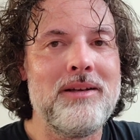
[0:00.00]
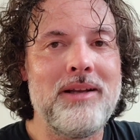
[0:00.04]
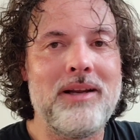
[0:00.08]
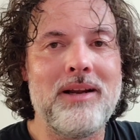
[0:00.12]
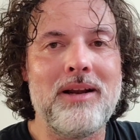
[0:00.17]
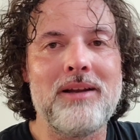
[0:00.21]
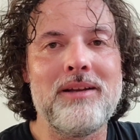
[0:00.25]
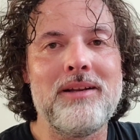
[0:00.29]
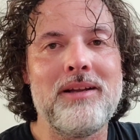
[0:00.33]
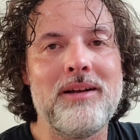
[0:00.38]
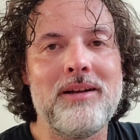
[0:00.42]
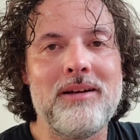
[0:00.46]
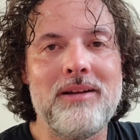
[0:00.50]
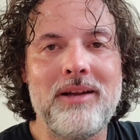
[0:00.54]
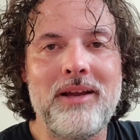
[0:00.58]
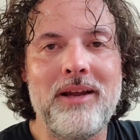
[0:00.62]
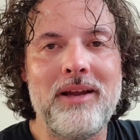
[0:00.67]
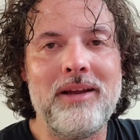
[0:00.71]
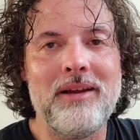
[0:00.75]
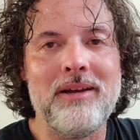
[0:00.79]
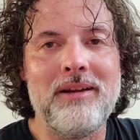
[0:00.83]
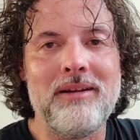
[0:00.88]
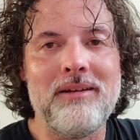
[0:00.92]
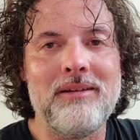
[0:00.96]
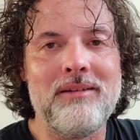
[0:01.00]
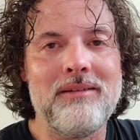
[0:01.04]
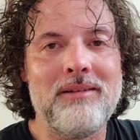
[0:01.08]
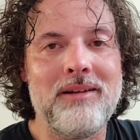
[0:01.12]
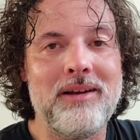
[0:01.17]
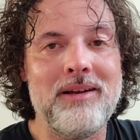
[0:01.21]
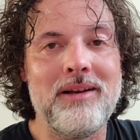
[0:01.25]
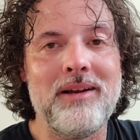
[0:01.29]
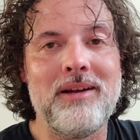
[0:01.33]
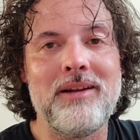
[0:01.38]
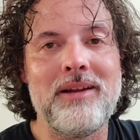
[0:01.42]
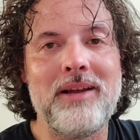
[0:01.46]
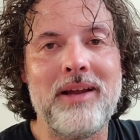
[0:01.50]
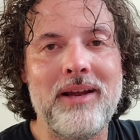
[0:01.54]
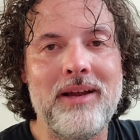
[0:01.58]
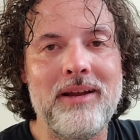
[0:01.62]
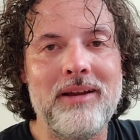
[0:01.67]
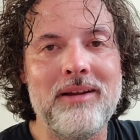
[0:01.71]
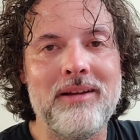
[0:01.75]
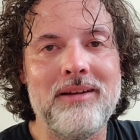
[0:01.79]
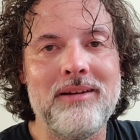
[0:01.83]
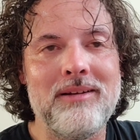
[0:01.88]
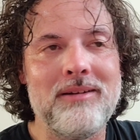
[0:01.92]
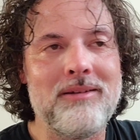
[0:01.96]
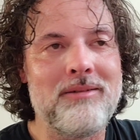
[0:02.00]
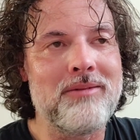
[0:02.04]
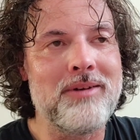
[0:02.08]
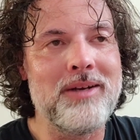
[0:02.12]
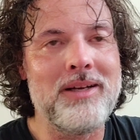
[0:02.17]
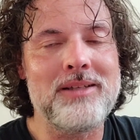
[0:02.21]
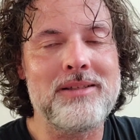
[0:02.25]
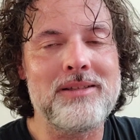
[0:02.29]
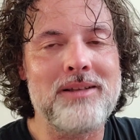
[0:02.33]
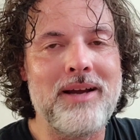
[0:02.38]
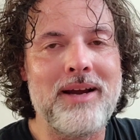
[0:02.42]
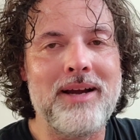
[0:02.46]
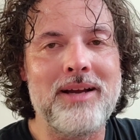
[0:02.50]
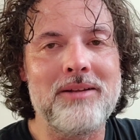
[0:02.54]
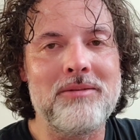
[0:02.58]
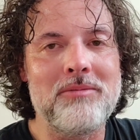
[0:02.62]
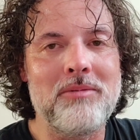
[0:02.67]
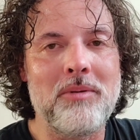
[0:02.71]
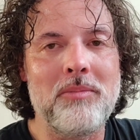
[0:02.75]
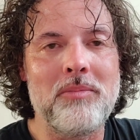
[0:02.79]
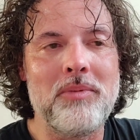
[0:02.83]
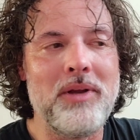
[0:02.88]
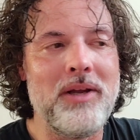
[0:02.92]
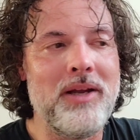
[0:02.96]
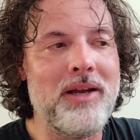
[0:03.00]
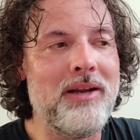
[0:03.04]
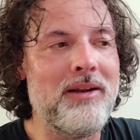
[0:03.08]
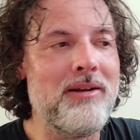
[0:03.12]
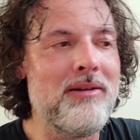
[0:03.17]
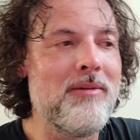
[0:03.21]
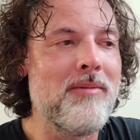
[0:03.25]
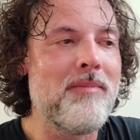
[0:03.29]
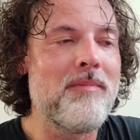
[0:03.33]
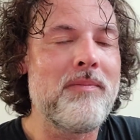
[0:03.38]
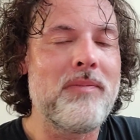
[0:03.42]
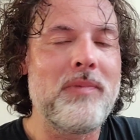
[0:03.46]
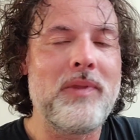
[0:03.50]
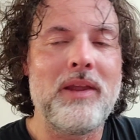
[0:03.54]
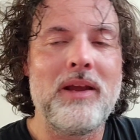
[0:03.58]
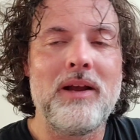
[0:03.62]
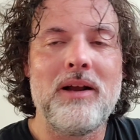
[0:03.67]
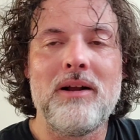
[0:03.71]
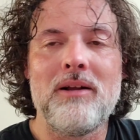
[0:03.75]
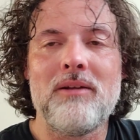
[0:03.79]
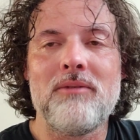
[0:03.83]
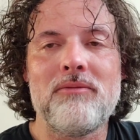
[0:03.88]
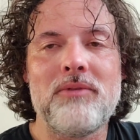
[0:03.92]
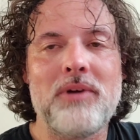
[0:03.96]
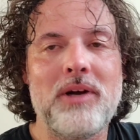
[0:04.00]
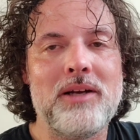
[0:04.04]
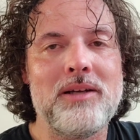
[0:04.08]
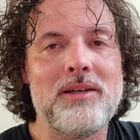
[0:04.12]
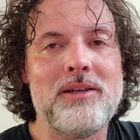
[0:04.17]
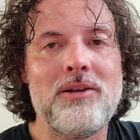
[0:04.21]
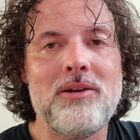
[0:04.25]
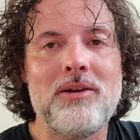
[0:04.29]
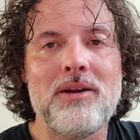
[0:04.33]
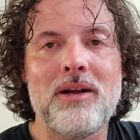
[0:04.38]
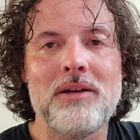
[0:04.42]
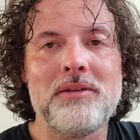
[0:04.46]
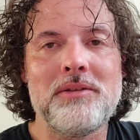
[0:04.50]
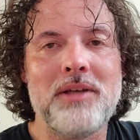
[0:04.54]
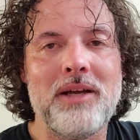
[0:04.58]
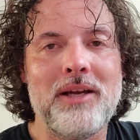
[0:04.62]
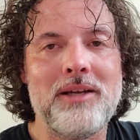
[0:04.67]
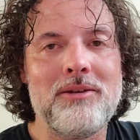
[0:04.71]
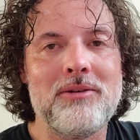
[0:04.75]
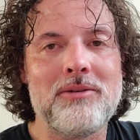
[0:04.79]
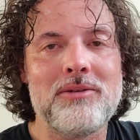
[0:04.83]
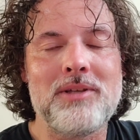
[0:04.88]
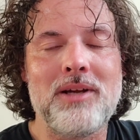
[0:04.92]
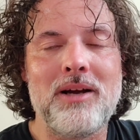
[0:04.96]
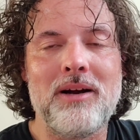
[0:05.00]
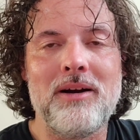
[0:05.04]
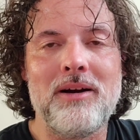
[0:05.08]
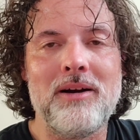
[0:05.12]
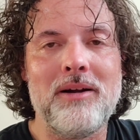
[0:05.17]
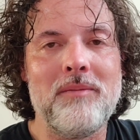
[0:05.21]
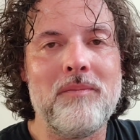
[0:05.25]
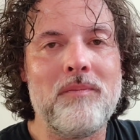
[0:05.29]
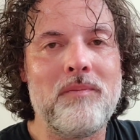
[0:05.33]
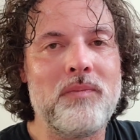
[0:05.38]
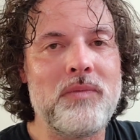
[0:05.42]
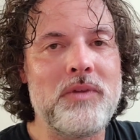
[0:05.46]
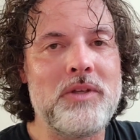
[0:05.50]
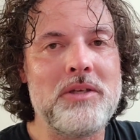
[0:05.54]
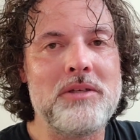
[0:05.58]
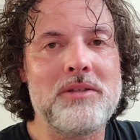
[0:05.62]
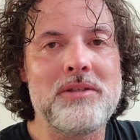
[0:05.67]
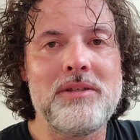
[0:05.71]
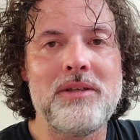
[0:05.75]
Then I did it again and then again. Rinse, lather, and repeat. Finally, you gotta take your time.